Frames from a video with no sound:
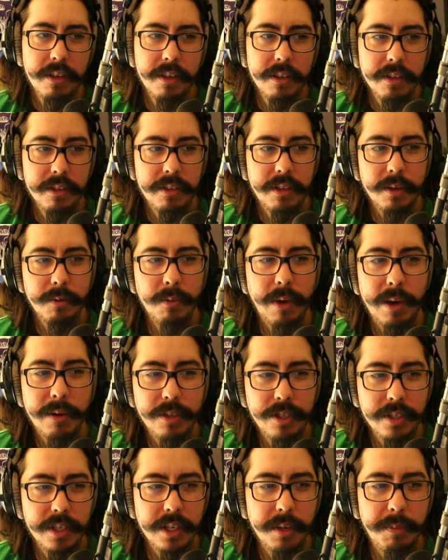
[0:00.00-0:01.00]
then why would
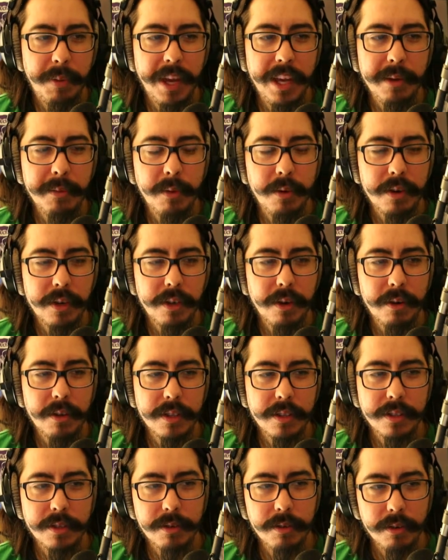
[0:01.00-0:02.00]
you need to pay more to go to the
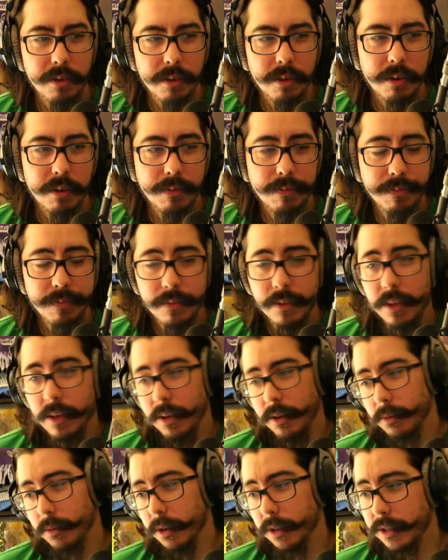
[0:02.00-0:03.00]
school?
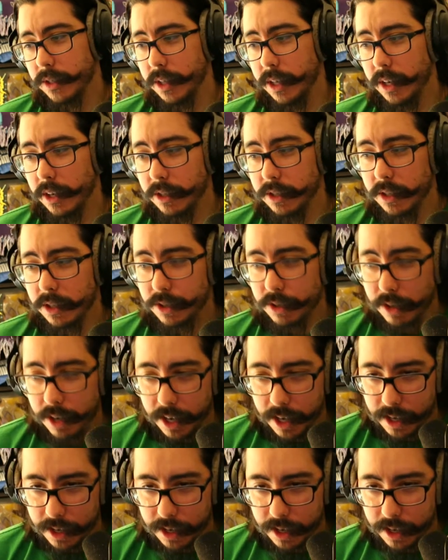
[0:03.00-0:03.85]
Well, see, here's the trick.